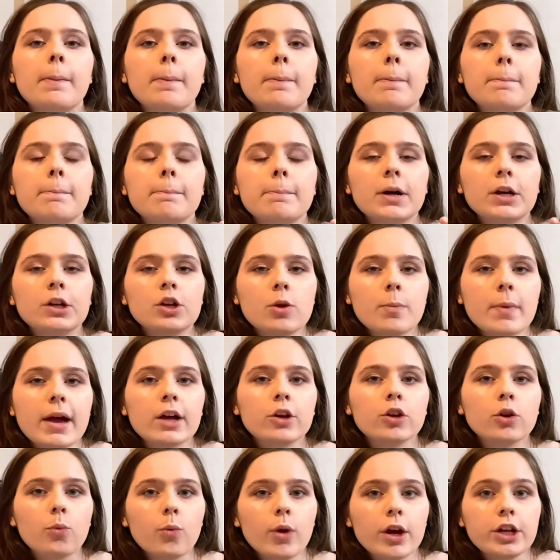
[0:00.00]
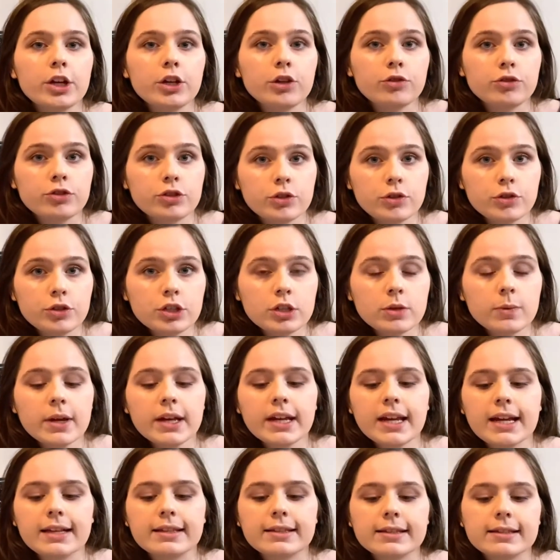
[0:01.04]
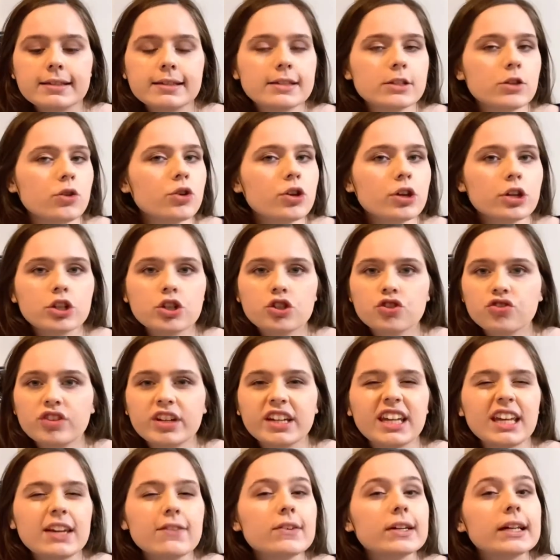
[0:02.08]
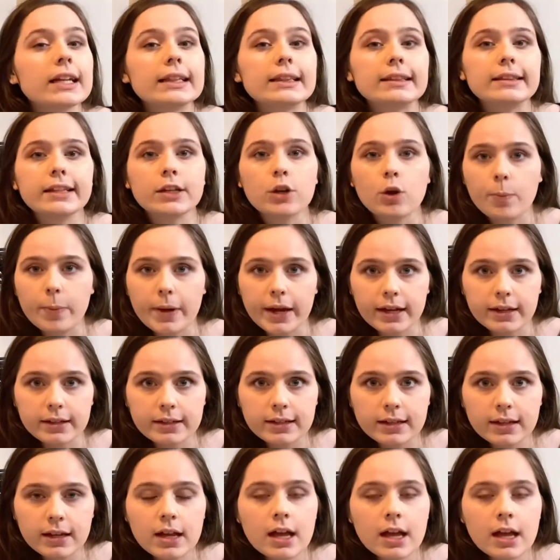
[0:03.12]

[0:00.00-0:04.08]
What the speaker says: but no matter what you do to it, it's still going to shrink even a little bit.